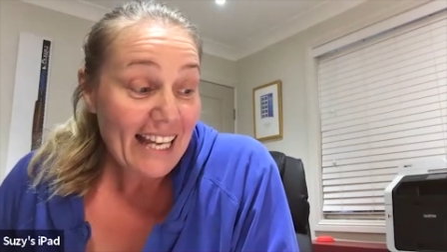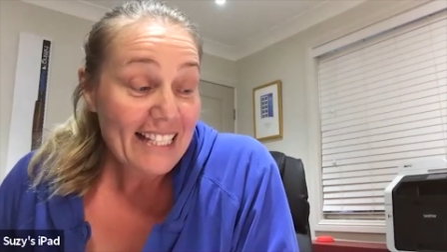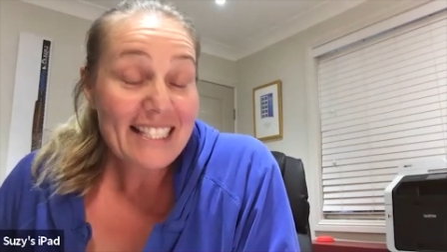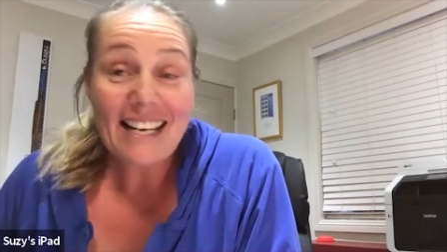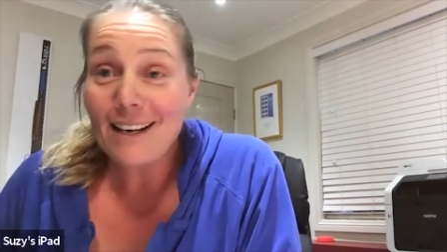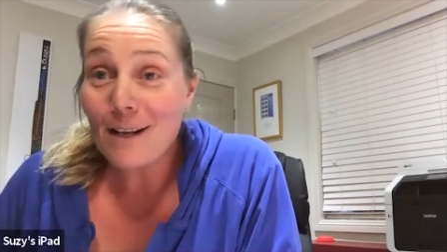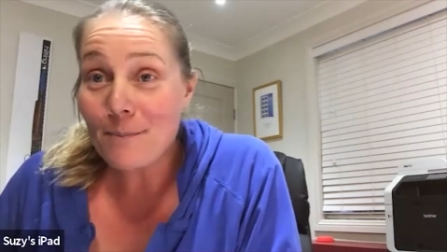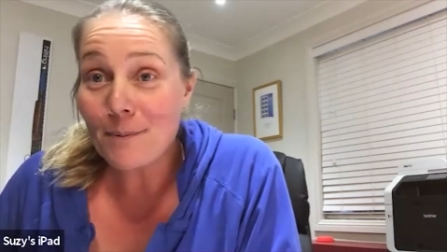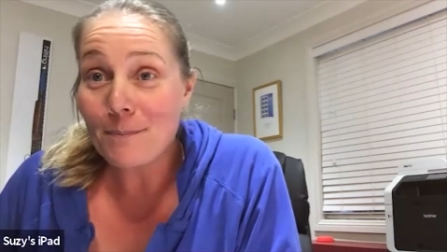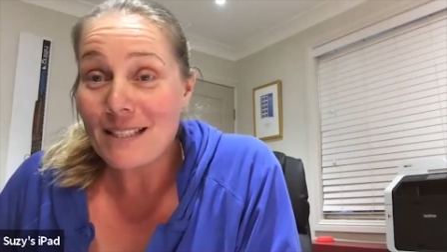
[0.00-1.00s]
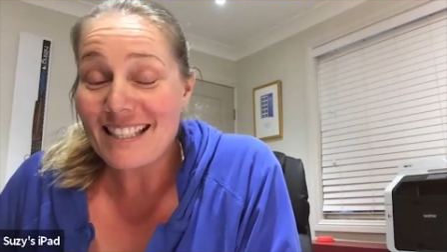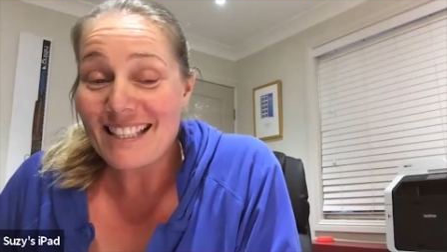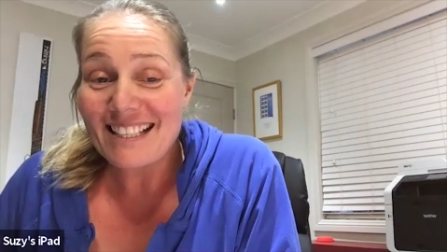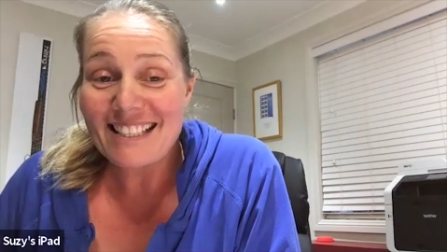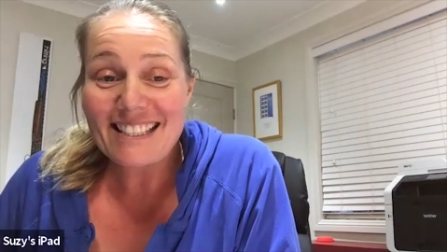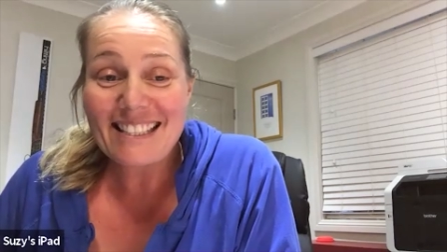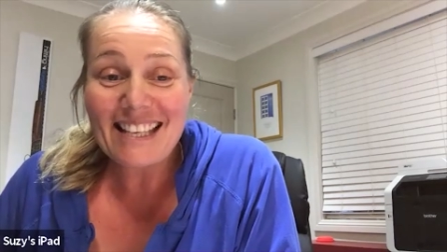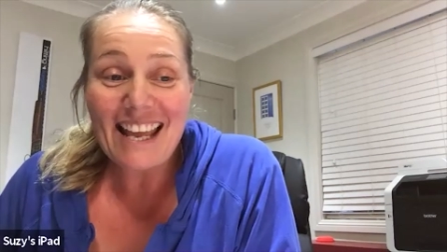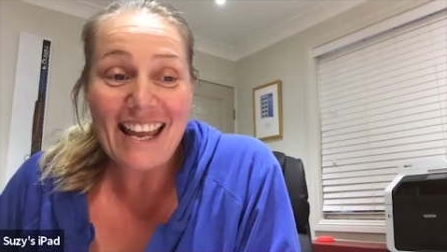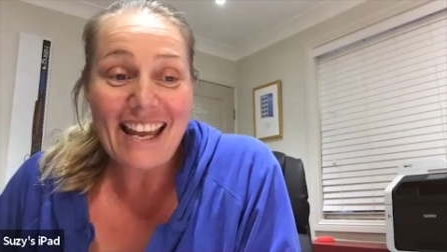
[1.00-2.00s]
started up a business,
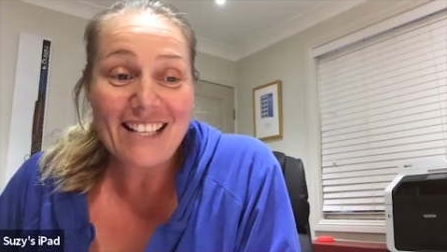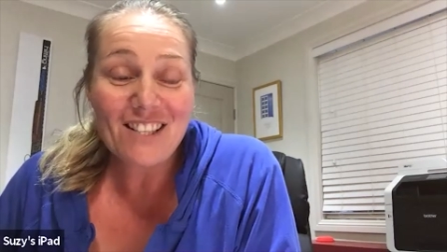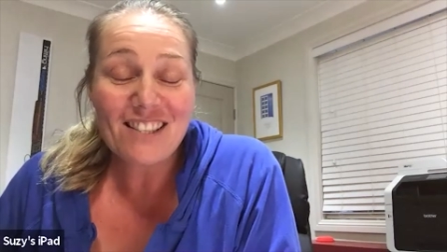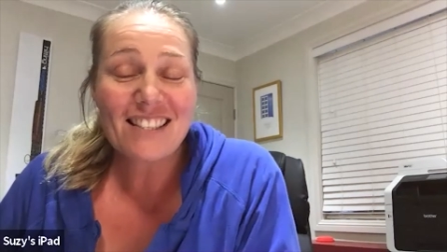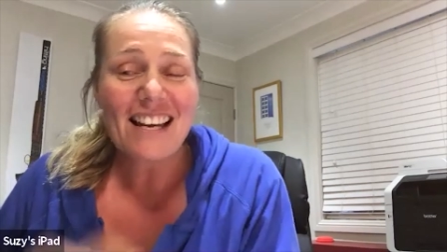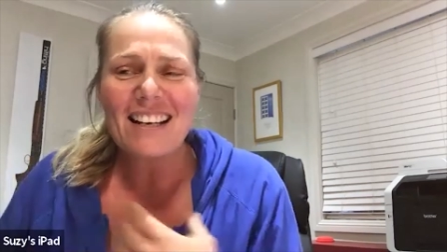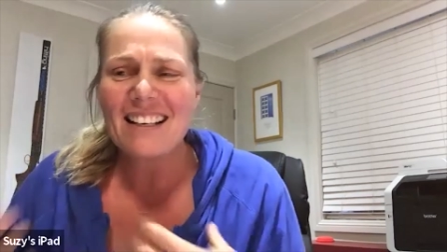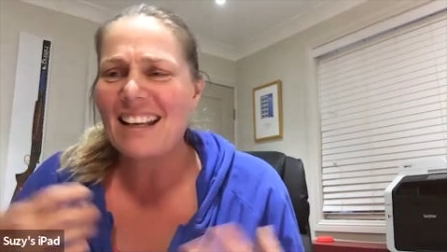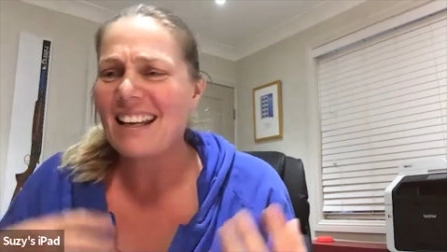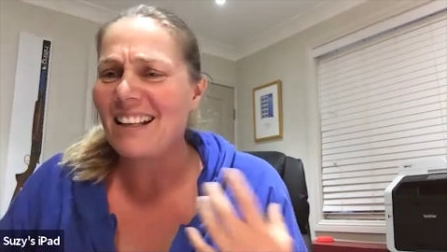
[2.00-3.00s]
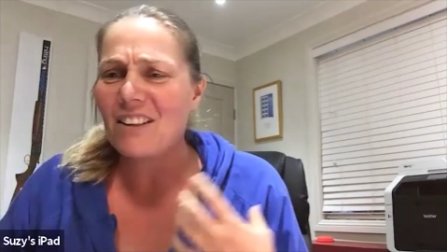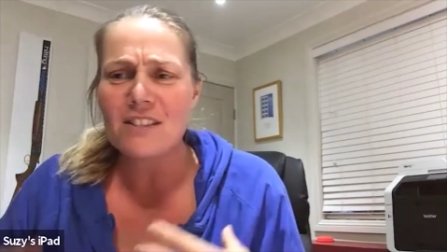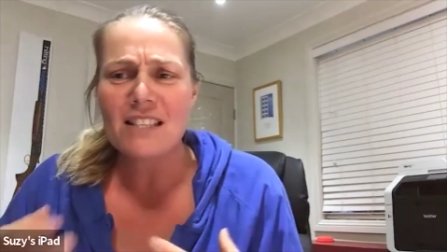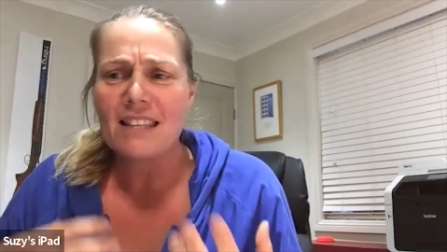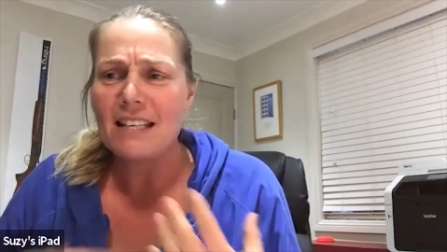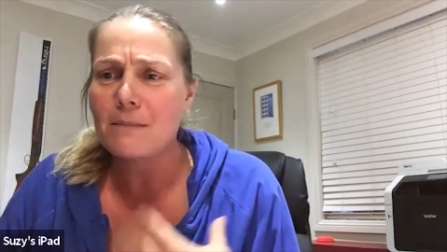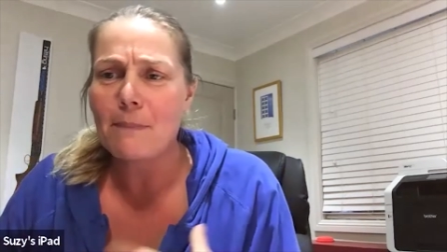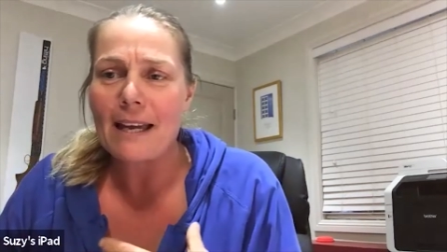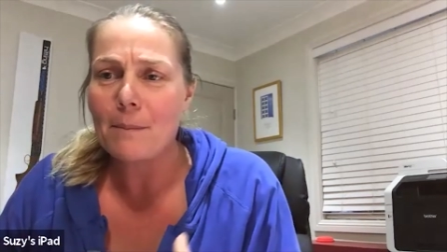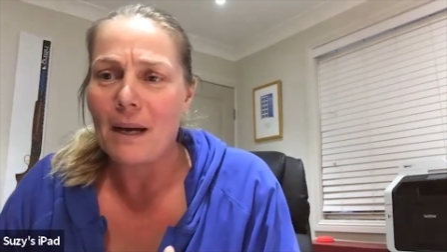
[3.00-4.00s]
and just started getting lots of things
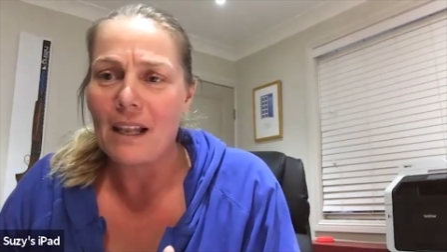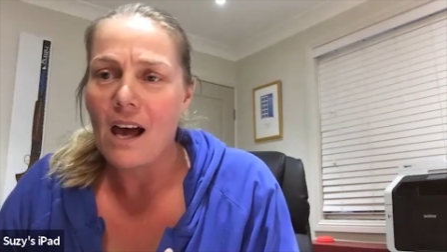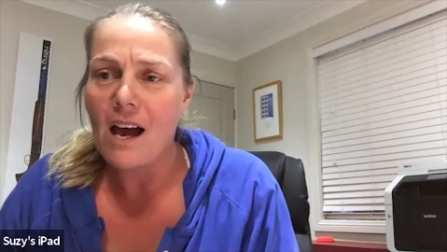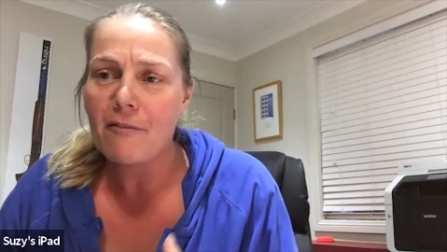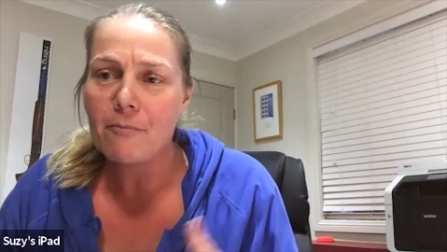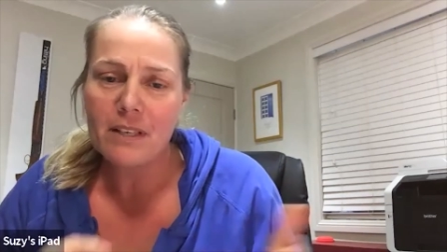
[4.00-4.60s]
back in my life